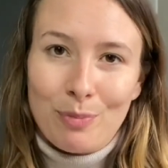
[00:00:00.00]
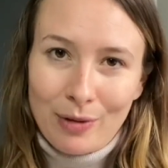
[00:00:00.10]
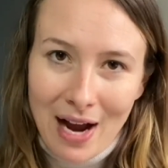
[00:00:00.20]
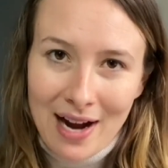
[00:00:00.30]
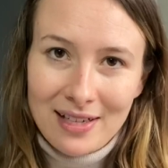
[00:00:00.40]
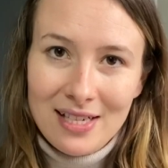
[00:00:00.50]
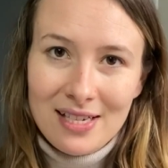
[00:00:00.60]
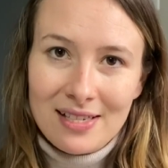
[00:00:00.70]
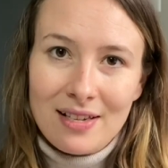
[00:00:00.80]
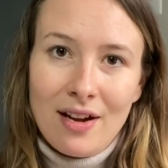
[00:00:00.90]

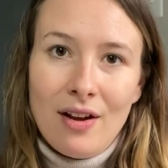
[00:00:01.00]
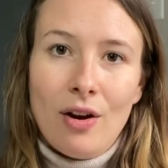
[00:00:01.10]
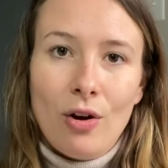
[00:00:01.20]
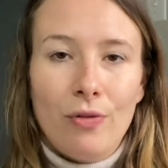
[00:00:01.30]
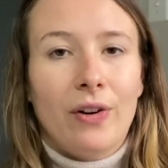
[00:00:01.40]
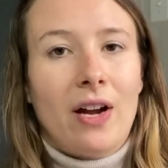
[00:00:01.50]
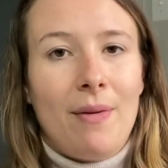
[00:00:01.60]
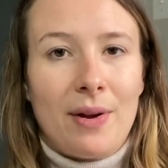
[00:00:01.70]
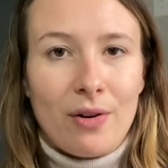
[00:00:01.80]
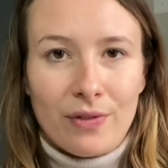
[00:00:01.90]
practice
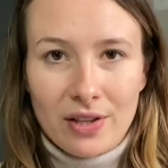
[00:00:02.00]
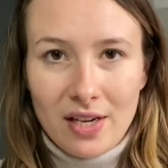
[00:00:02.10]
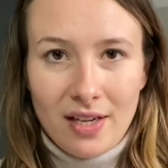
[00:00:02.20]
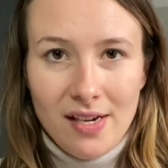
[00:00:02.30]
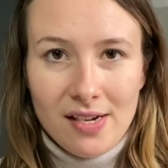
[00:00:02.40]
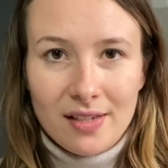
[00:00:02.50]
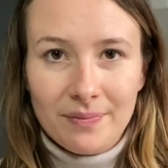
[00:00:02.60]
overcoming overthinking.